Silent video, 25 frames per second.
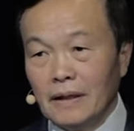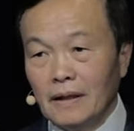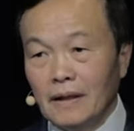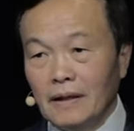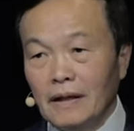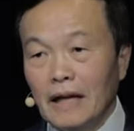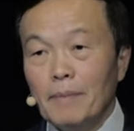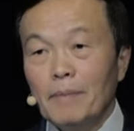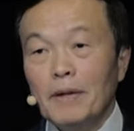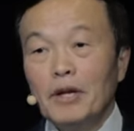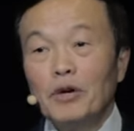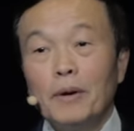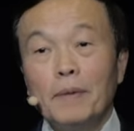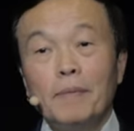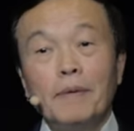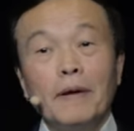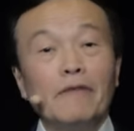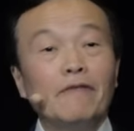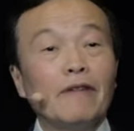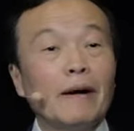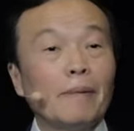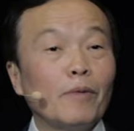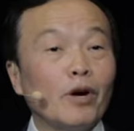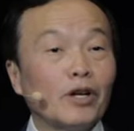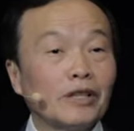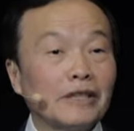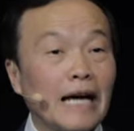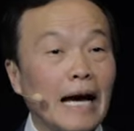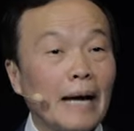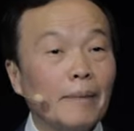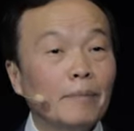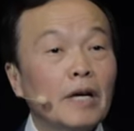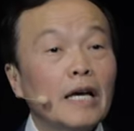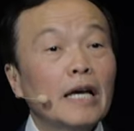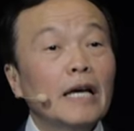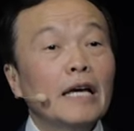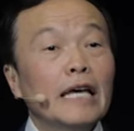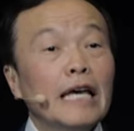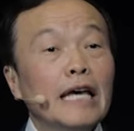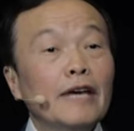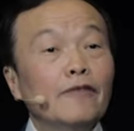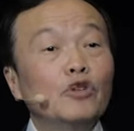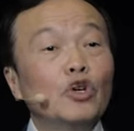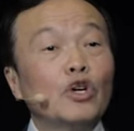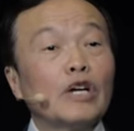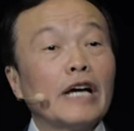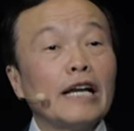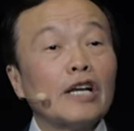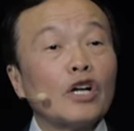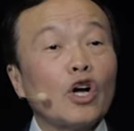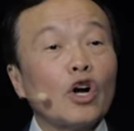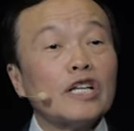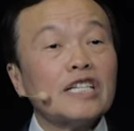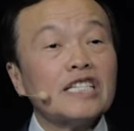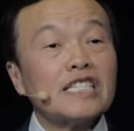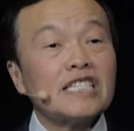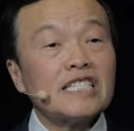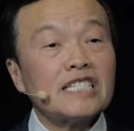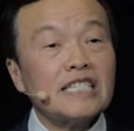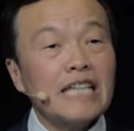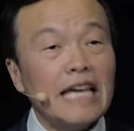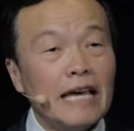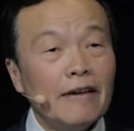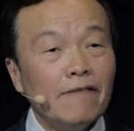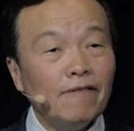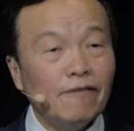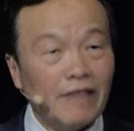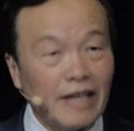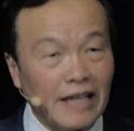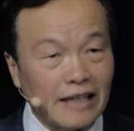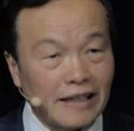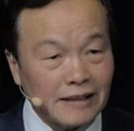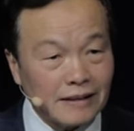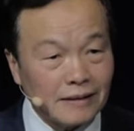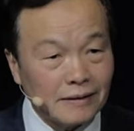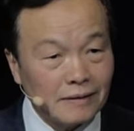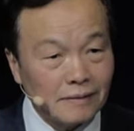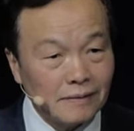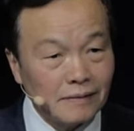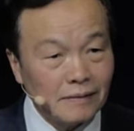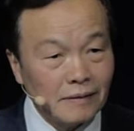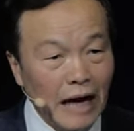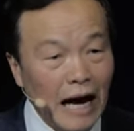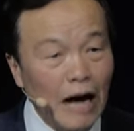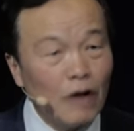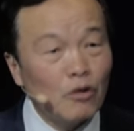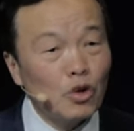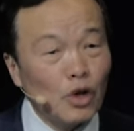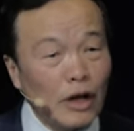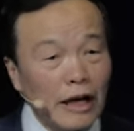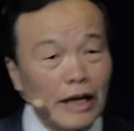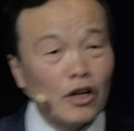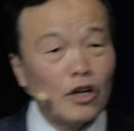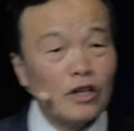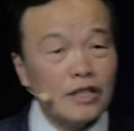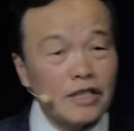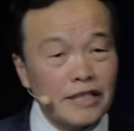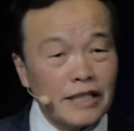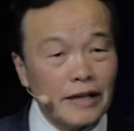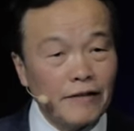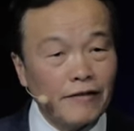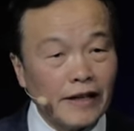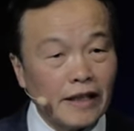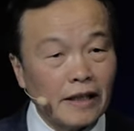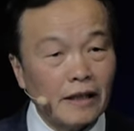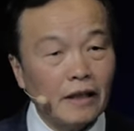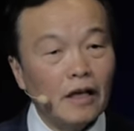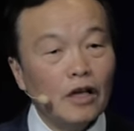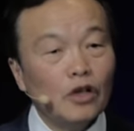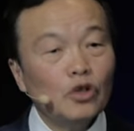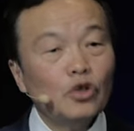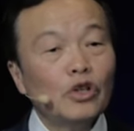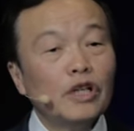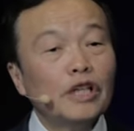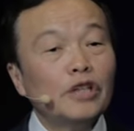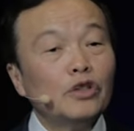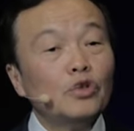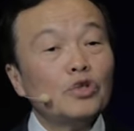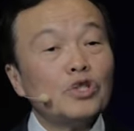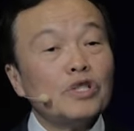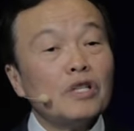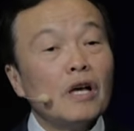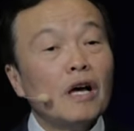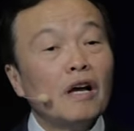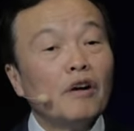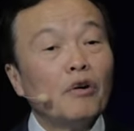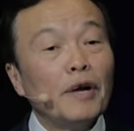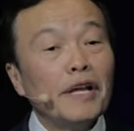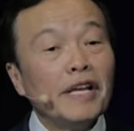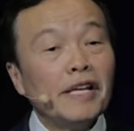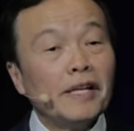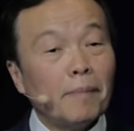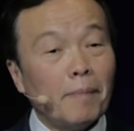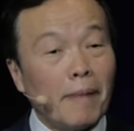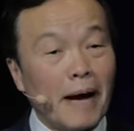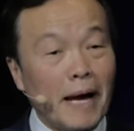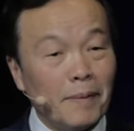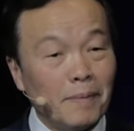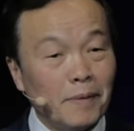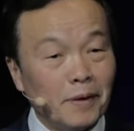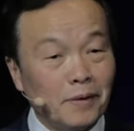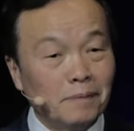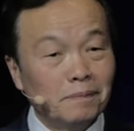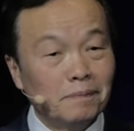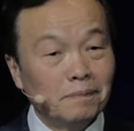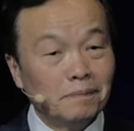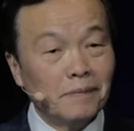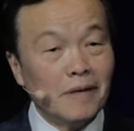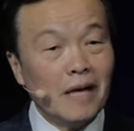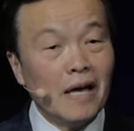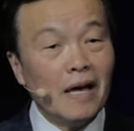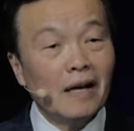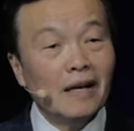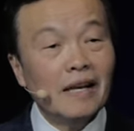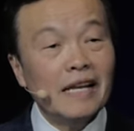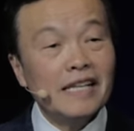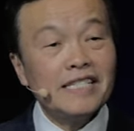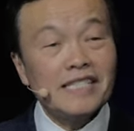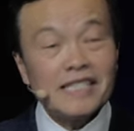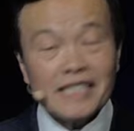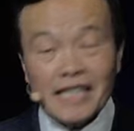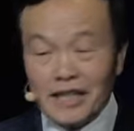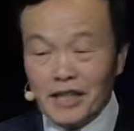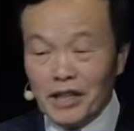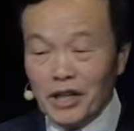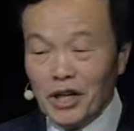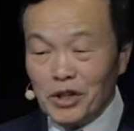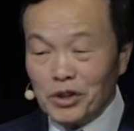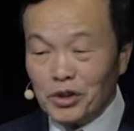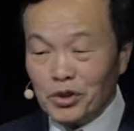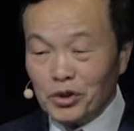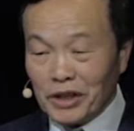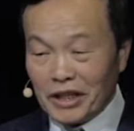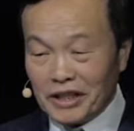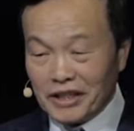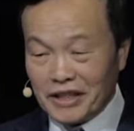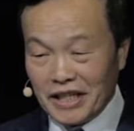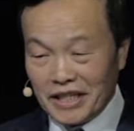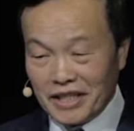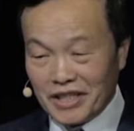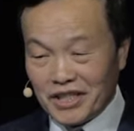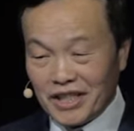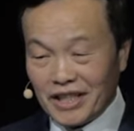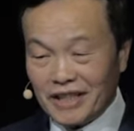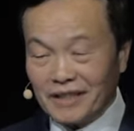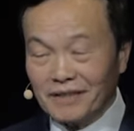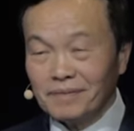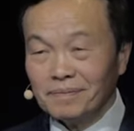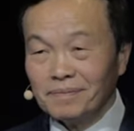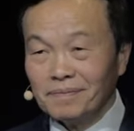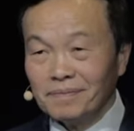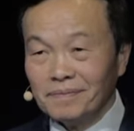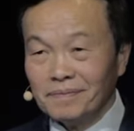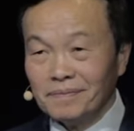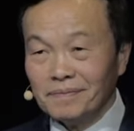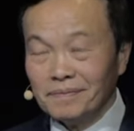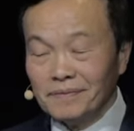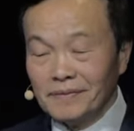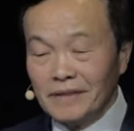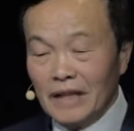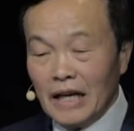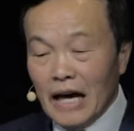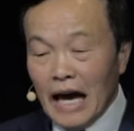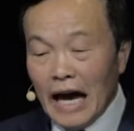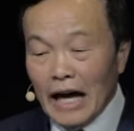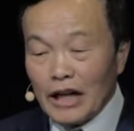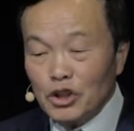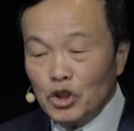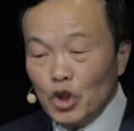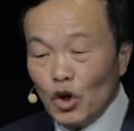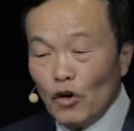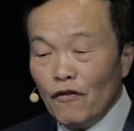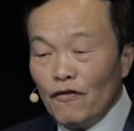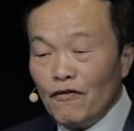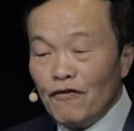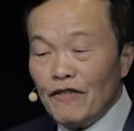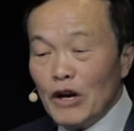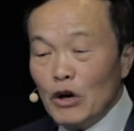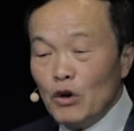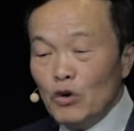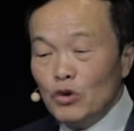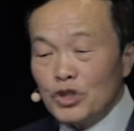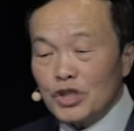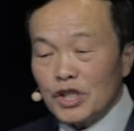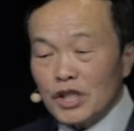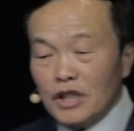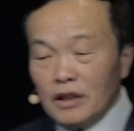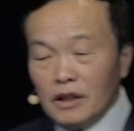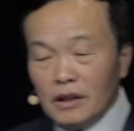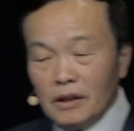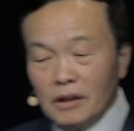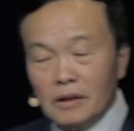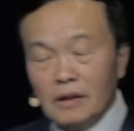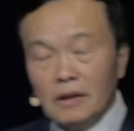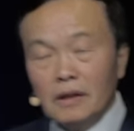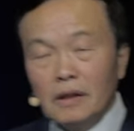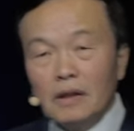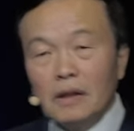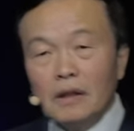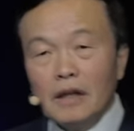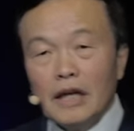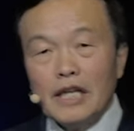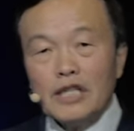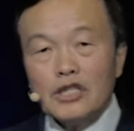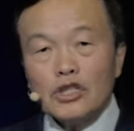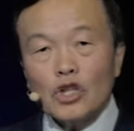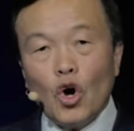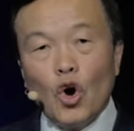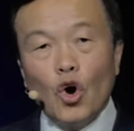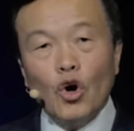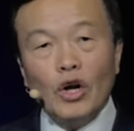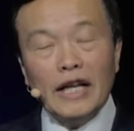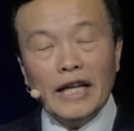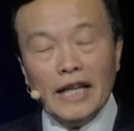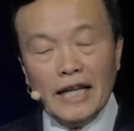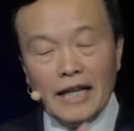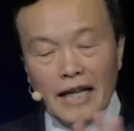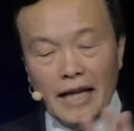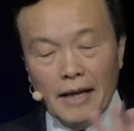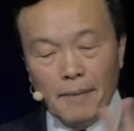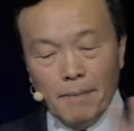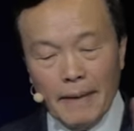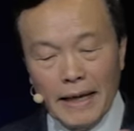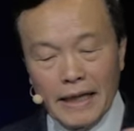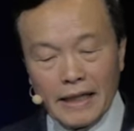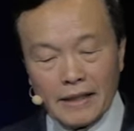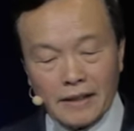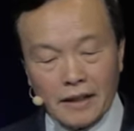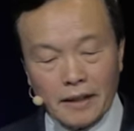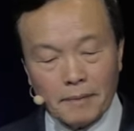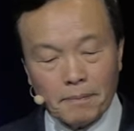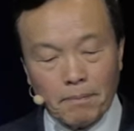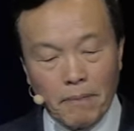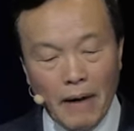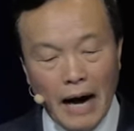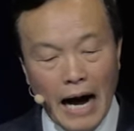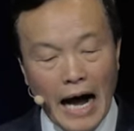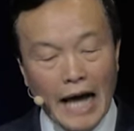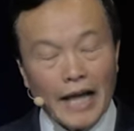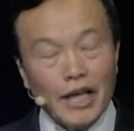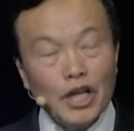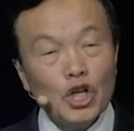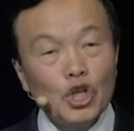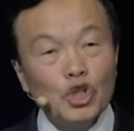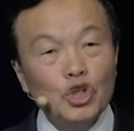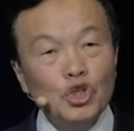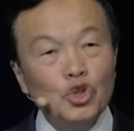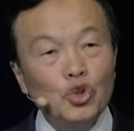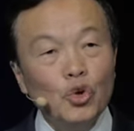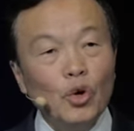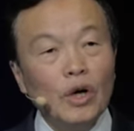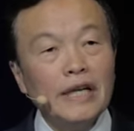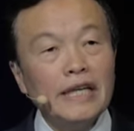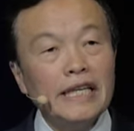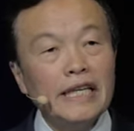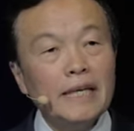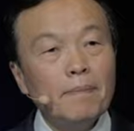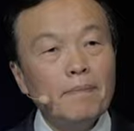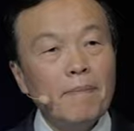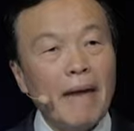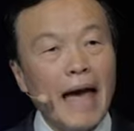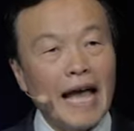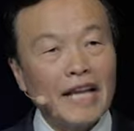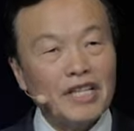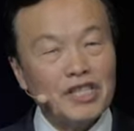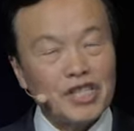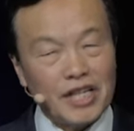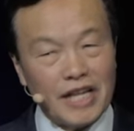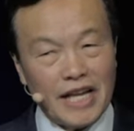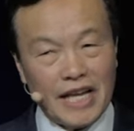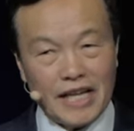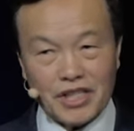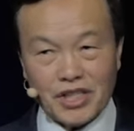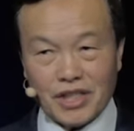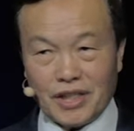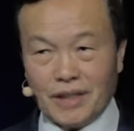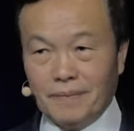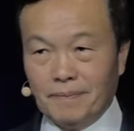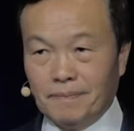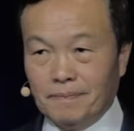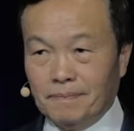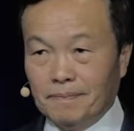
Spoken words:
Let me repeat one more time. If you can conceive it, how you can conceive it? You need to read the Bible. Listen to the teaching. And your future is only limited by your imagination.